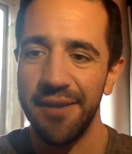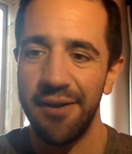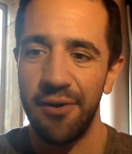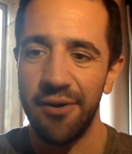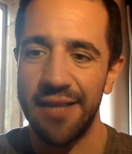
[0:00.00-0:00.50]

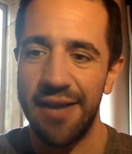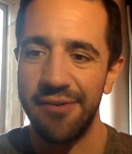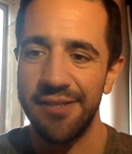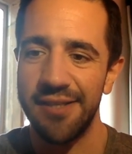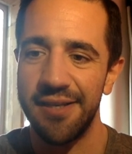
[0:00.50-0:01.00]

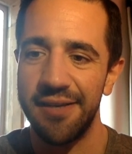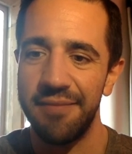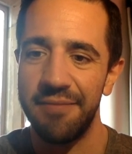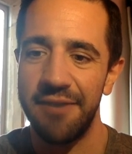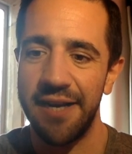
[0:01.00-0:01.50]
lockdown to
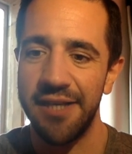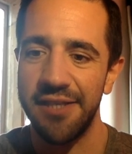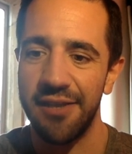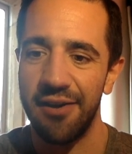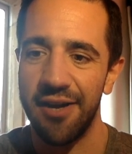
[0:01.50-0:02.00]
finish
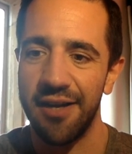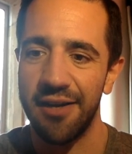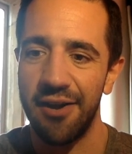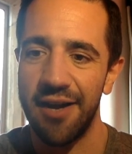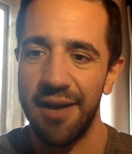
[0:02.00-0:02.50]
so that I can
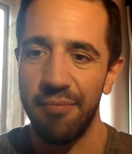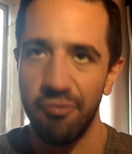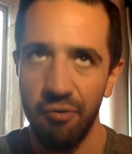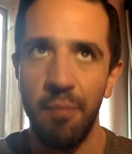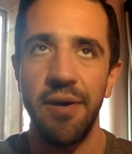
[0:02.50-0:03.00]
go and get a
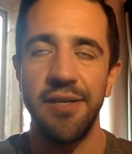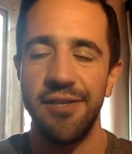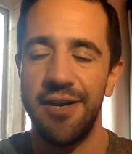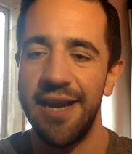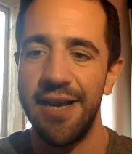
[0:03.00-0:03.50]
proper
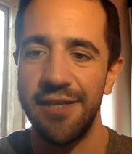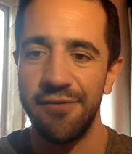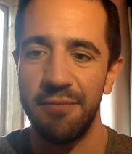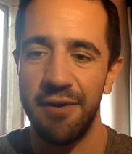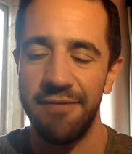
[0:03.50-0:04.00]
Chinese
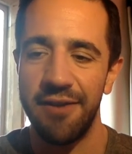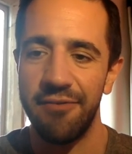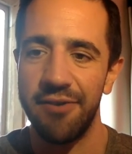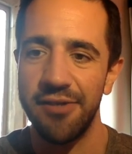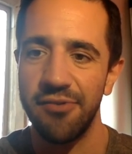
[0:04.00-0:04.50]
from my
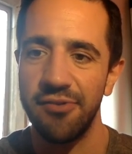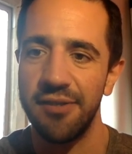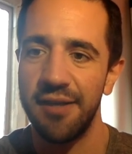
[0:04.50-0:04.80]
favourite restaurant.